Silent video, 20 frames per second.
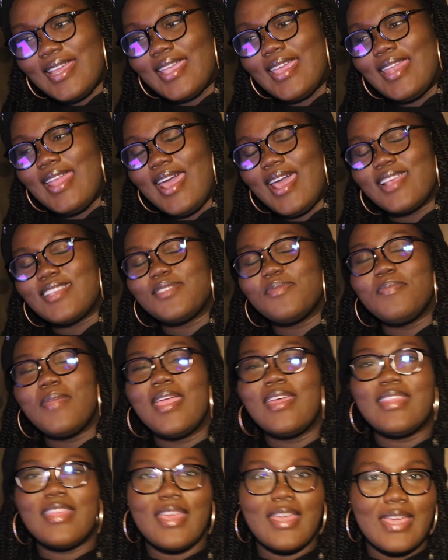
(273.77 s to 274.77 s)
I get asked,
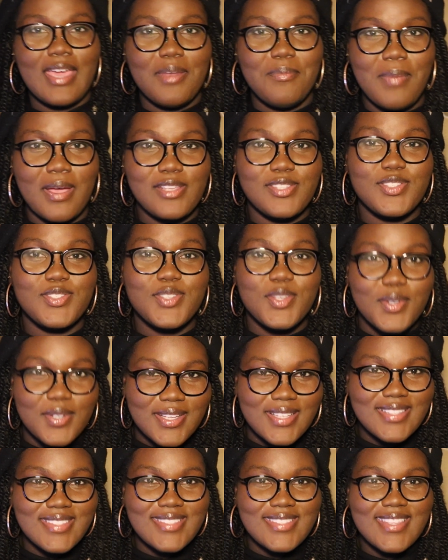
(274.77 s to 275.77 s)
mainly again by
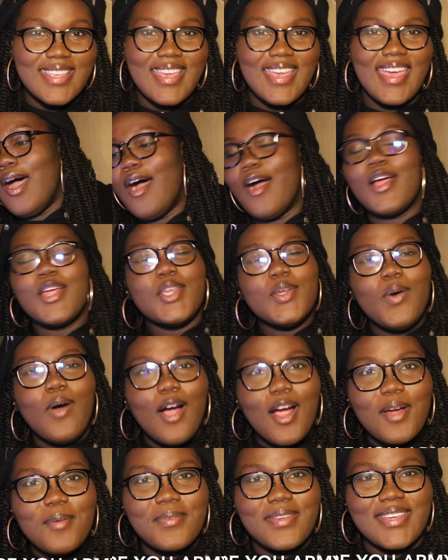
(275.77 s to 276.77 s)
students, are you
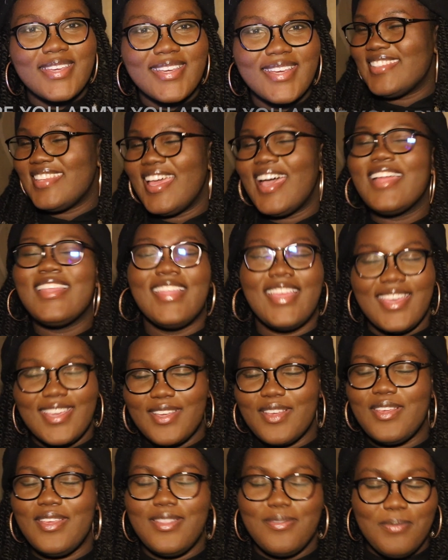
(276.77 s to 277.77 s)
Army? Not
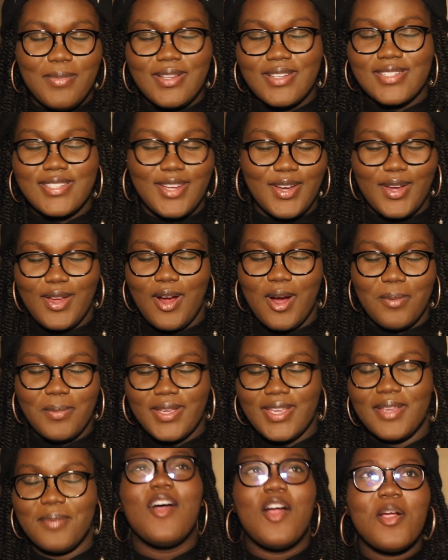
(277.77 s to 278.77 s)
like military
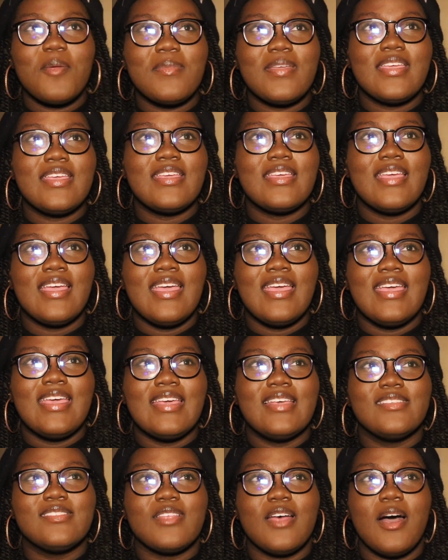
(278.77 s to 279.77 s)
Army. Army
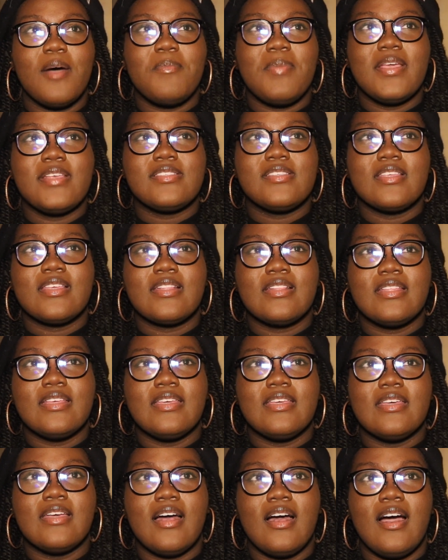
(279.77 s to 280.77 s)
is
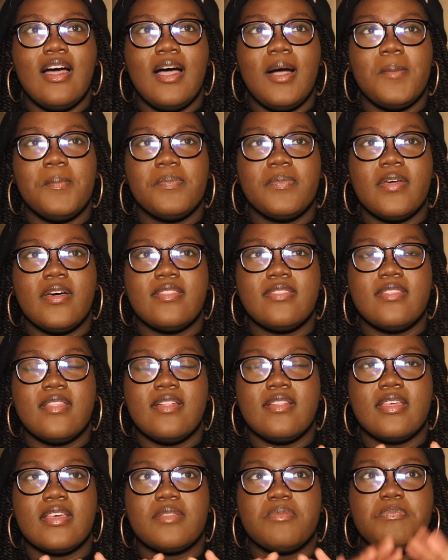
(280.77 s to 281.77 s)
basically
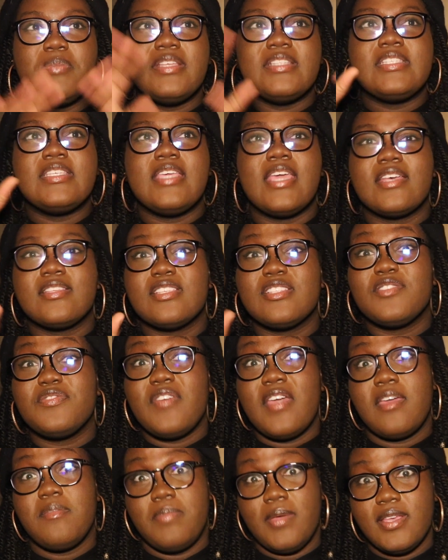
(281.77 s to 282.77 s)
like BTS's
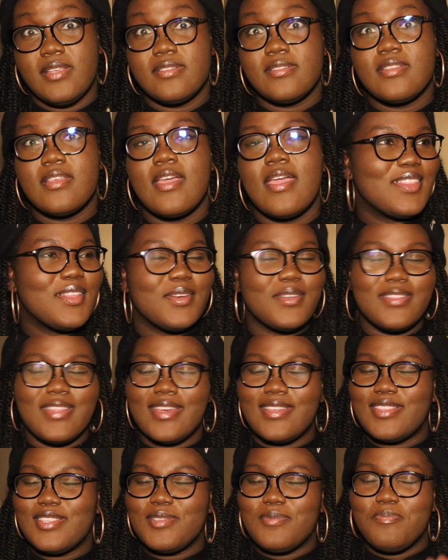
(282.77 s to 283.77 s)
fan base. They're
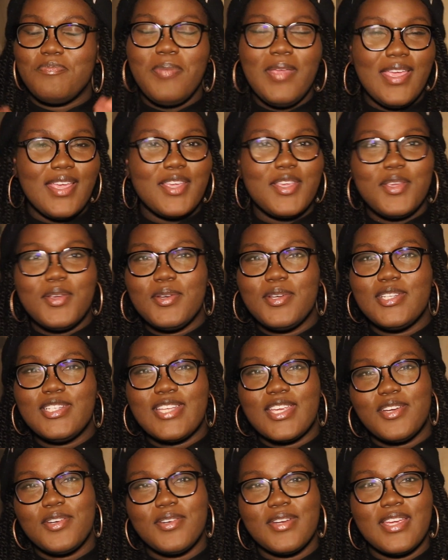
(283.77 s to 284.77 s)
like this big,
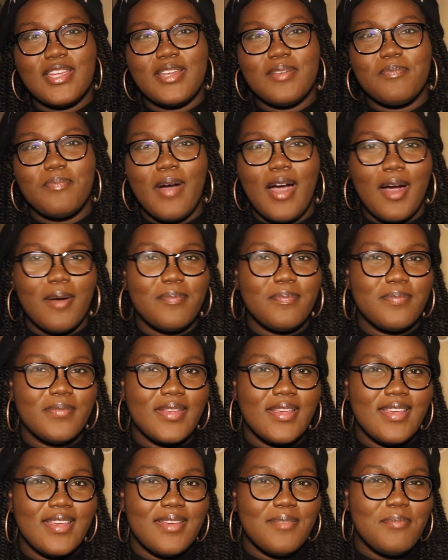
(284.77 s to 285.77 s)
huge Korean pop
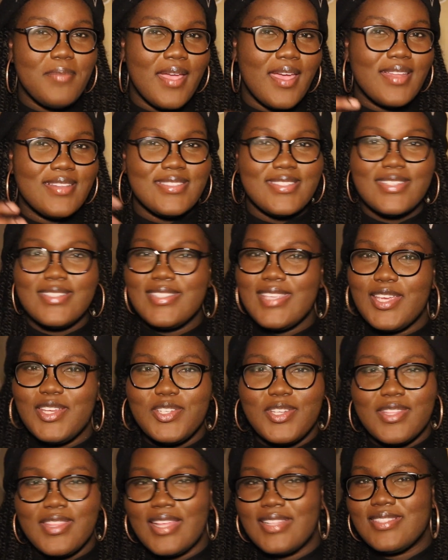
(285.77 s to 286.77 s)
band
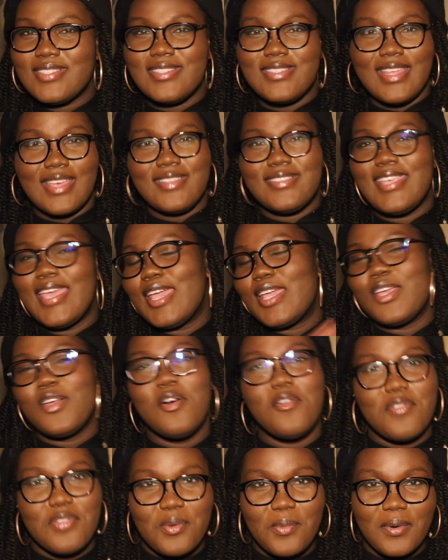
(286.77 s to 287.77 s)
sensation that's like taking
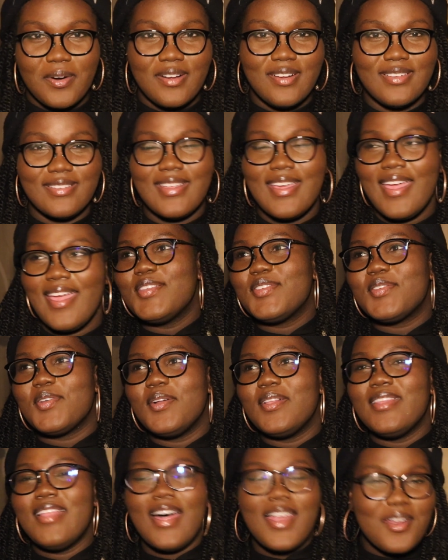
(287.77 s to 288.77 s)
over the world. So
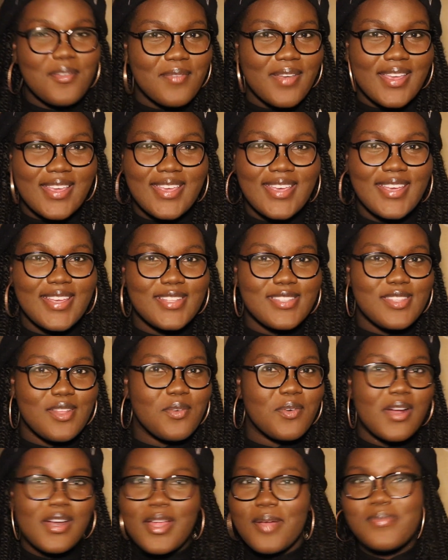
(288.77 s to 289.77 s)
a lot of my kids,
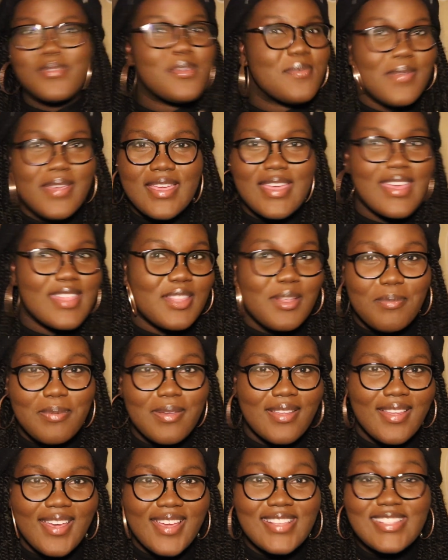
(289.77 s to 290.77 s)
they'll run up to me and they'll
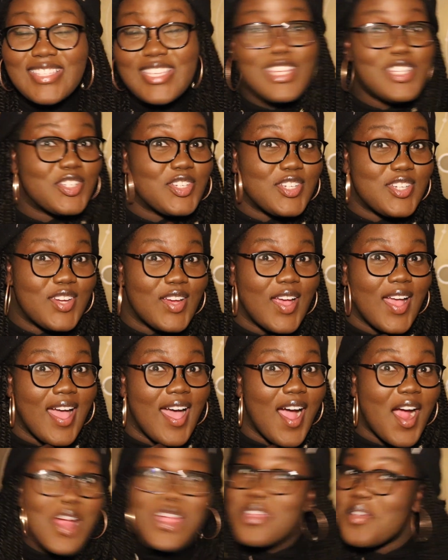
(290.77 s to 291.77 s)
be like, teacher,
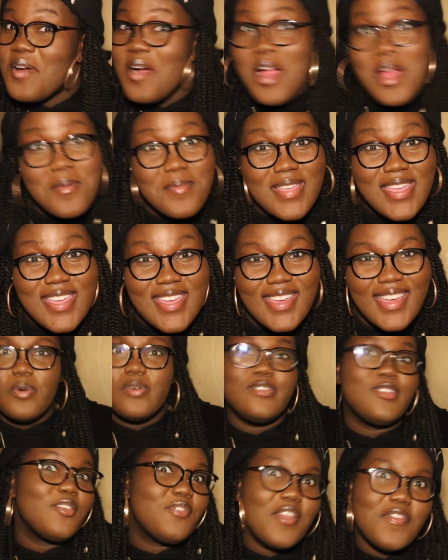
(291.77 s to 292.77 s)
are you Army?
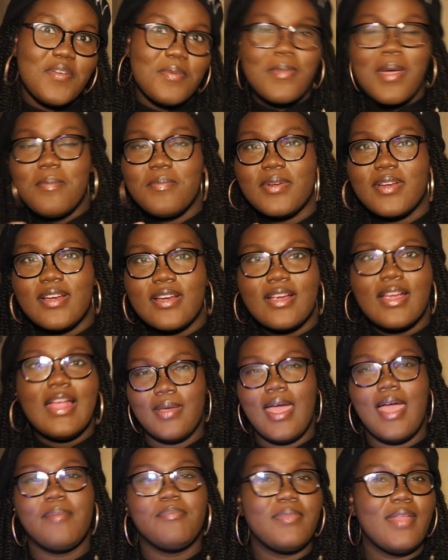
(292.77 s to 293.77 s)
Who's your favorite member?
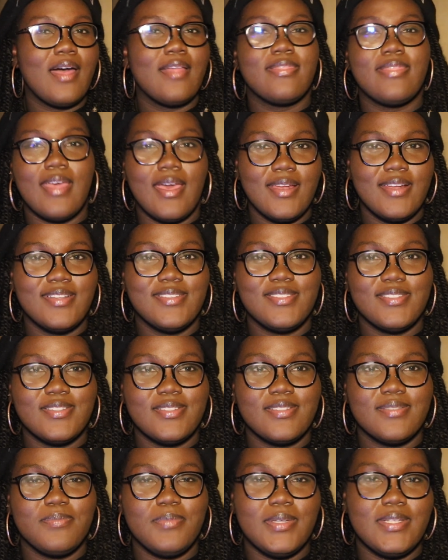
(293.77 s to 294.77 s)
I'm not that into
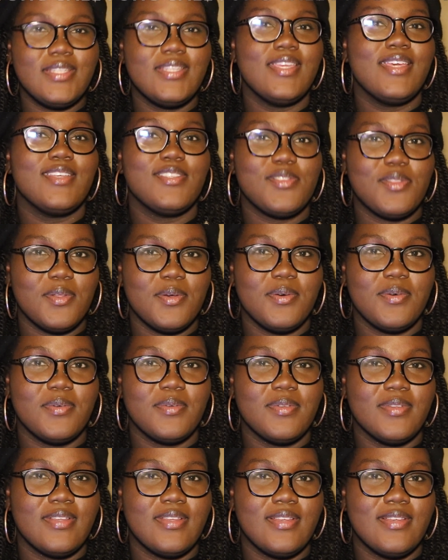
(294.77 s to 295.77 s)
BTS though.
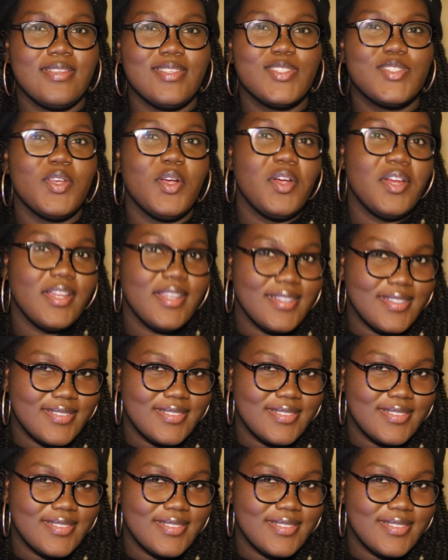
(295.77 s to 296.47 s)
Sorry.